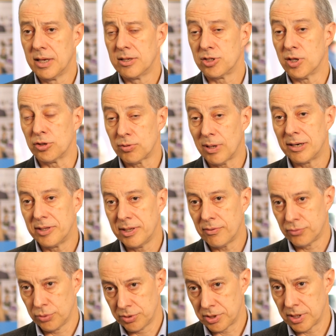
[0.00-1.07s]
central
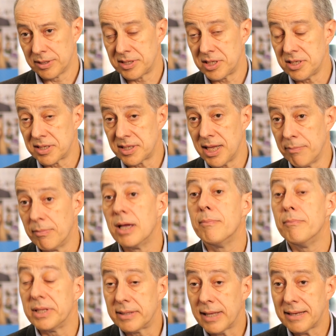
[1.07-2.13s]
nervous system
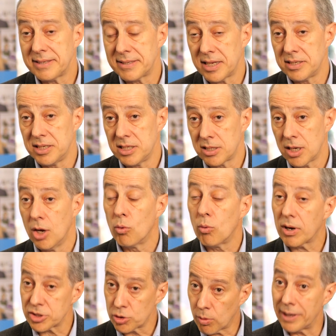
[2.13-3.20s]
metastasis
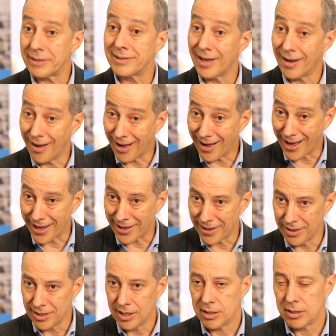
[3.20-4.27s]
was quite high,
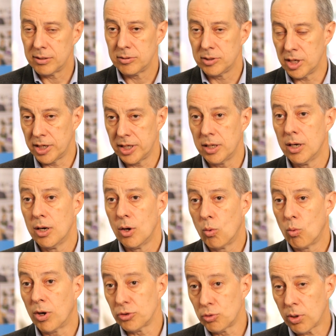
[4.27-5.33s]
nearly
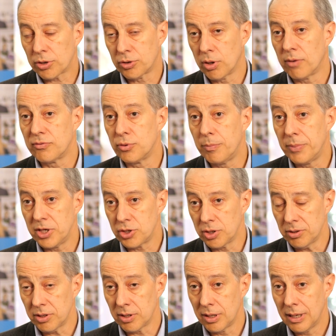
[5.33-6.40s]
one quarter of the
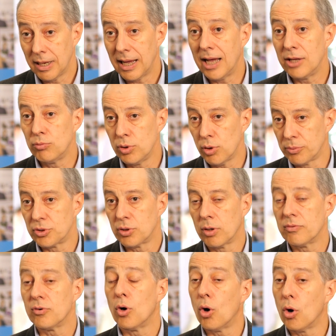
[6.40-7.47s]
patient, and we
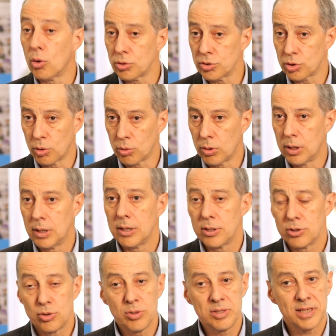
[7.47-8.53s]
observe also
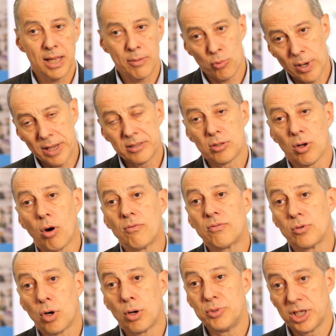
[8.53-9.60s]
the same rate
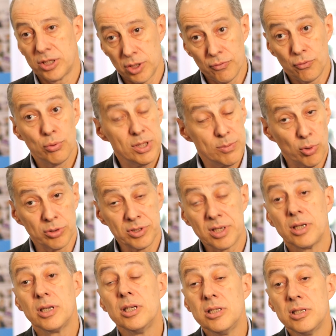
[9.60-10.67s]
of objective response
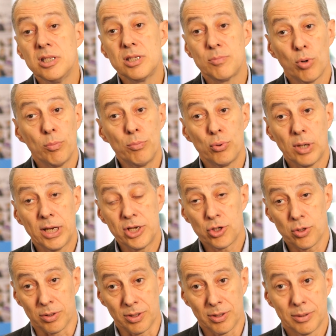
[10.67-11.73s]
in this
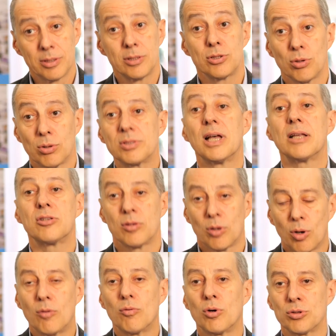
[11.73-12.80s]
population. So that's
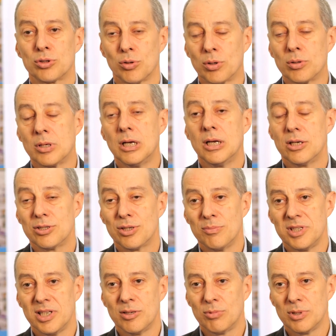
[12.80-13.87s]
also
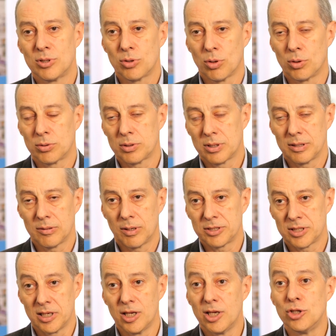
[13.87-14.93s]
something we saw
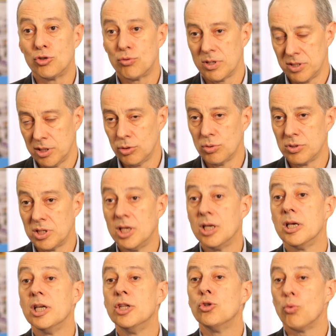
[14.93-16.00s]
as interesting to see
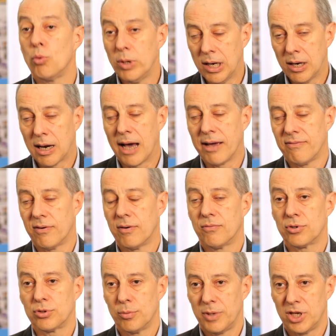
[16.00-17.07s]
in real life
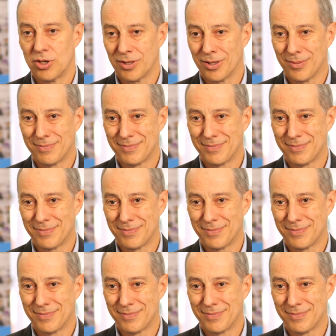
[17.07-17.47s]
for the patient.